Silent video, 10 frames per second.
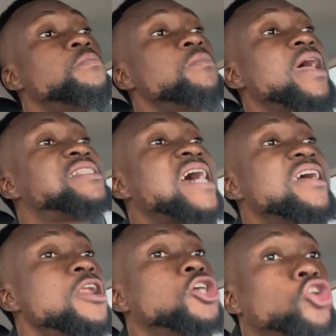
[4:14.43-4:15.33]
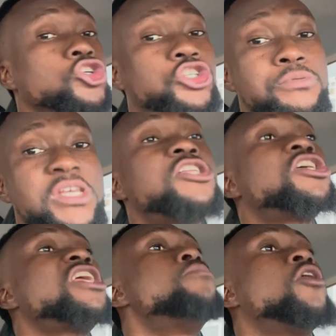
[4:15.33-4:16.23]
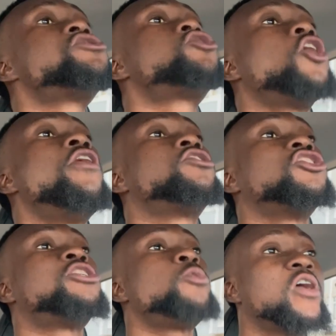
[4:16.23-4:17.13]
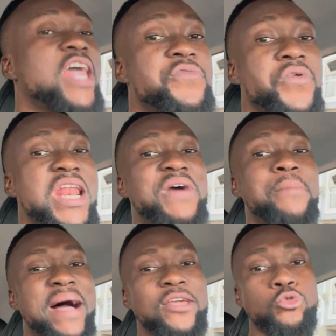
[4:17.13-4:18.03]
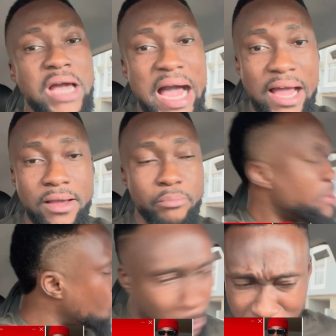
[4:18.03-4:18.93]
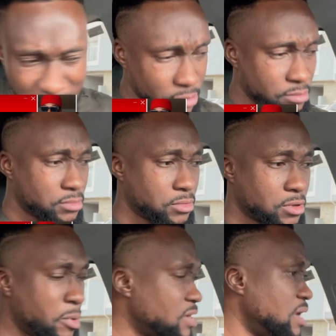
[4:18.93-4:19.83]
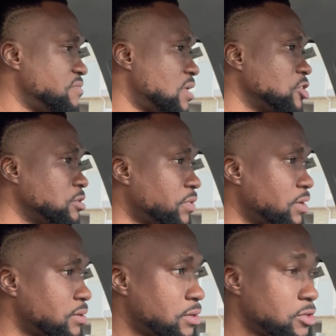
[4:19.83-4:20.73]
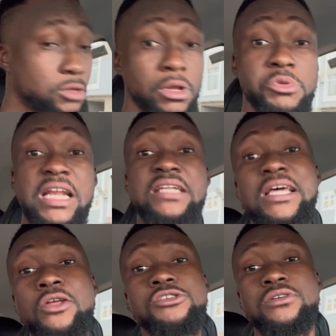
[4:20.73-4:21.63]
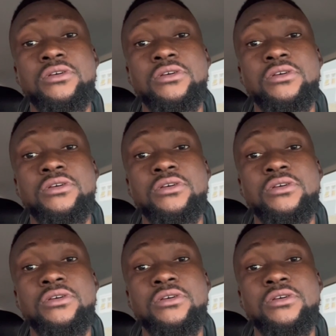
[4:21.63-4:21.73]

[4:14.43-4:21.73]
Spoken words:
enter a relationship, say 3 months into your relationship, your girlfriend never buy you car, break up with her. Come on, leave the relationship. Don't say that they tell us.